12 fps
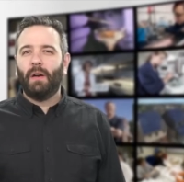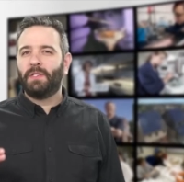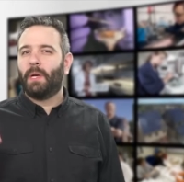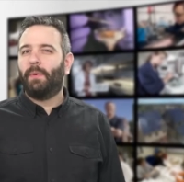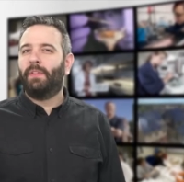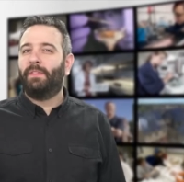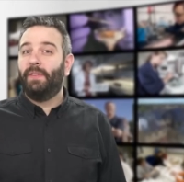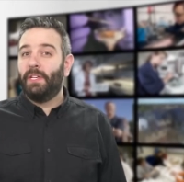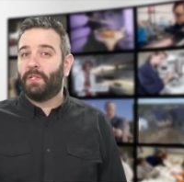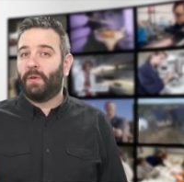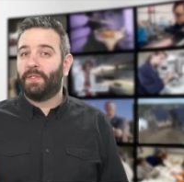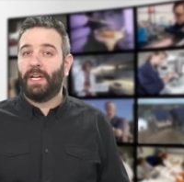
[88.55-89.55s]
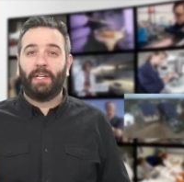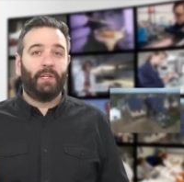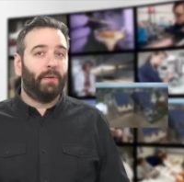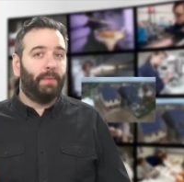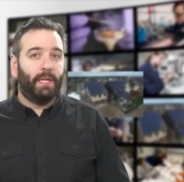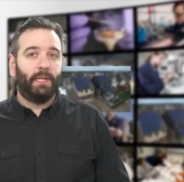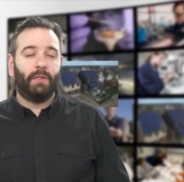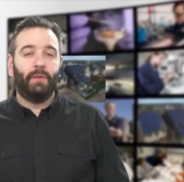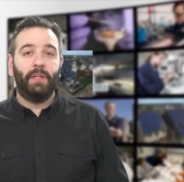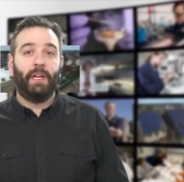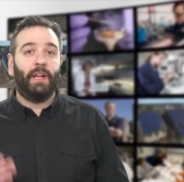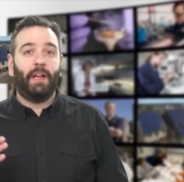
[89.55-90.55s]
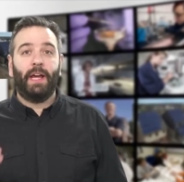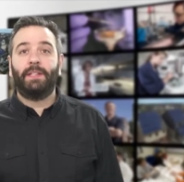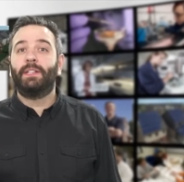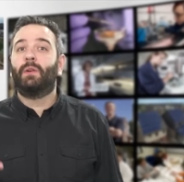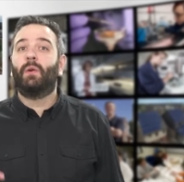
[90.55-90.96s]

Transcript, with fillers: Here are some of the features that could be included in a net